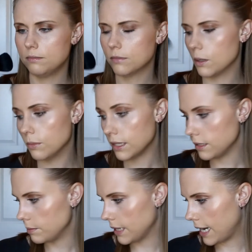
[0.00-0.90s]

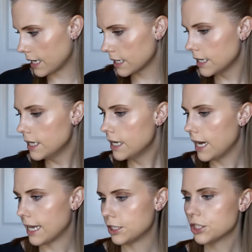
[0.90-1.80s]
completely black.
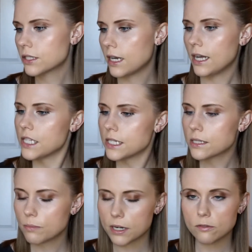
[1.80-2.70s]
And I just got
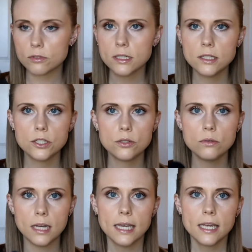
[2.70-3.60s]
this, but I really do
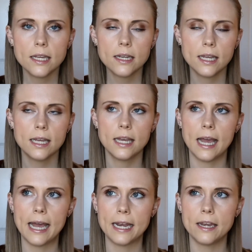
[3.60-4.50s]
like it.
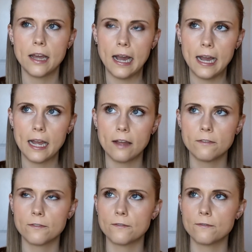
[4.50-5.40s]
And
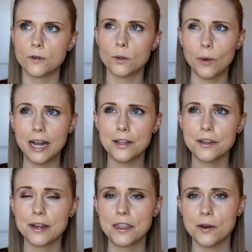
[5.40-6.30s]
for a while
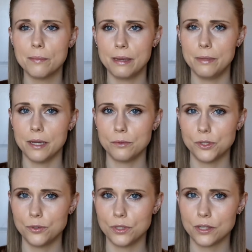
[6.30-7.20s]
there, I thought maybe I
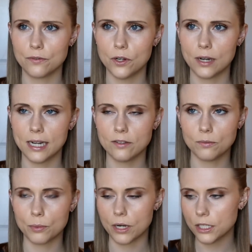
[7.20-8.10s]
was using the wrong kind
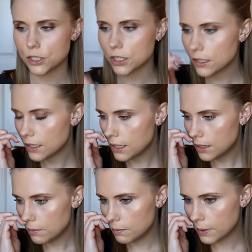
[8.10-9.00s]
of brush,
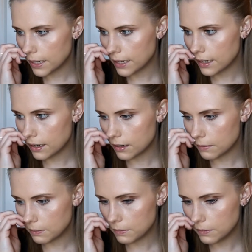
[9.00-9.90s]
but
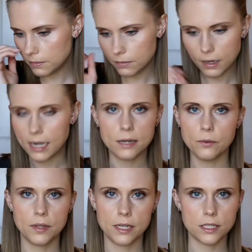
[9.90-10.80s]
I
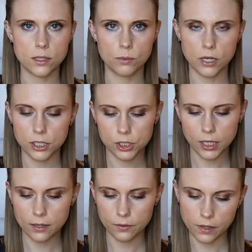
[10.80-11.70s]
don't think it's the brush.
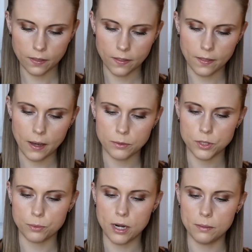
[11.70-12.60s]
I don't think that was
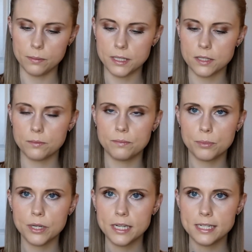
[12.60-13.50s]
the problem. It's a
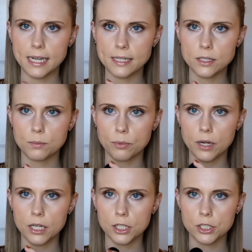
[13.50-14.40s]
pretty dense
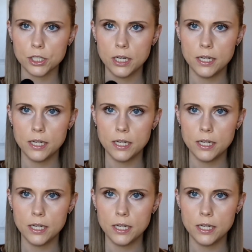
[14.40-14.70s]
brush.